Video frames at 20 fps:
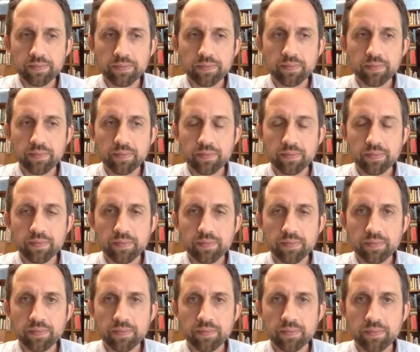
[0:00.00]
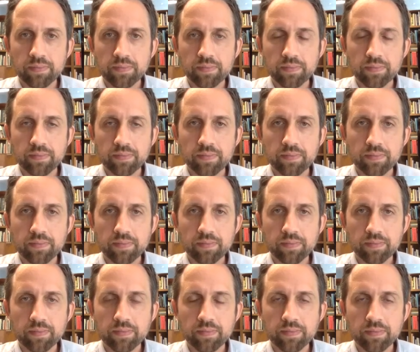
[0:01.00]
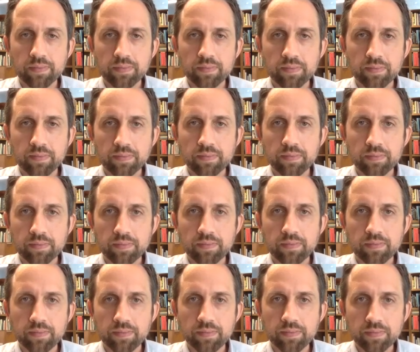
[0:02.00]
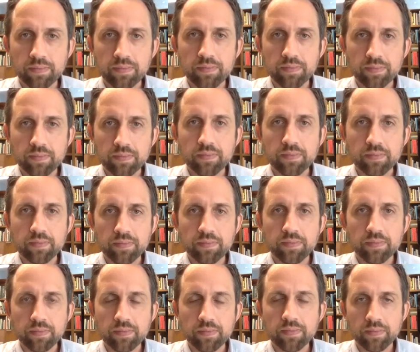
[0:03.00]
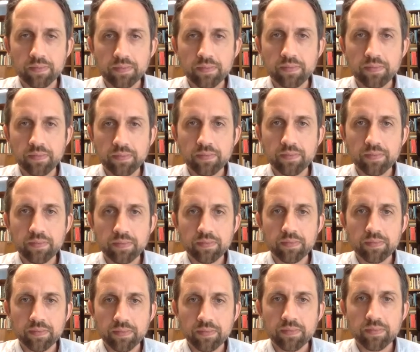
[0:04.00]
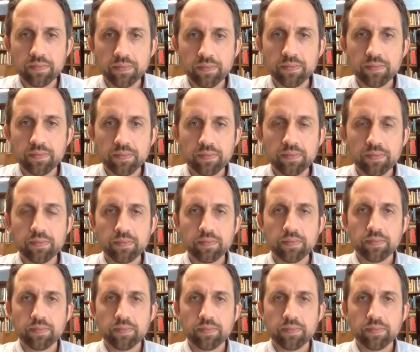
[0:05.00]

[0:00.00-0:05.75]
This person isn't speaking.